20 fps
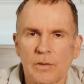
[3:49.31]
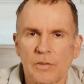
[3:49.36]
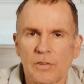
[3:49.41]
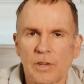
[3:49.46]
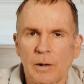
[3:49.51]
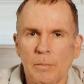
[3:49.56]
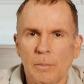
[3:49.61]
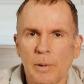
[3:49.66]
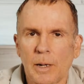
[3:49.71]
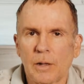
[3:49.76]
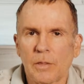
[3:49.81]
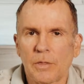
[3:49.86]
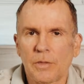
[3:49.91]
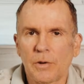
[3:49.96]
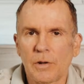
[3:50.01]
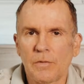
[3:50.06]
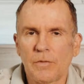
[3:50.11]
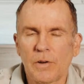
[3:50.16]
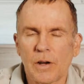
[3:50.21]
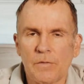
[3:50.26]
the same amount,
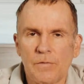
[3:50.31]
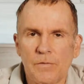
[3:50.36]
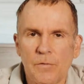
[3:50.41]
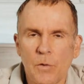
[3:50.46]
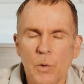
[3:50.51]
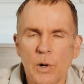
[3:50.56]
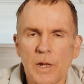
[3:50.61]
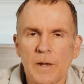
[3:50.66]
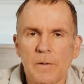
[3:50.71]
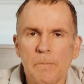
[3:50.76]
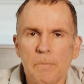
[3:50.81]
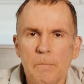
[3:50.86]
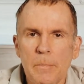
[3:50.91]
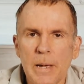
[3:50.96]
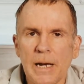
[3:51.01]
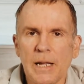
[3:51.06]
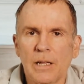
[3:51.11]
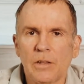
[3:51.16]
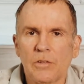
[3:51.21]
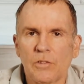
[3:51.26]
40
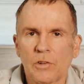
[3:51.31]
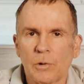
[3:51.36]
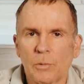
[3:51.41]
minutes.